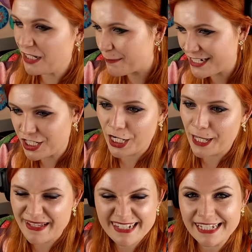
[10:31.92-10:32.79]
coming to
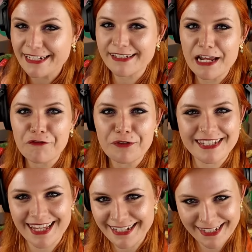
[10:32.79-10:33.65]
learn these things and ever
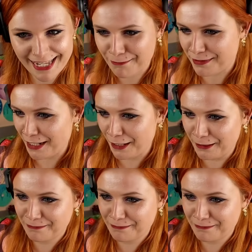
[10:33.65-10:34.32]
as they seem, so.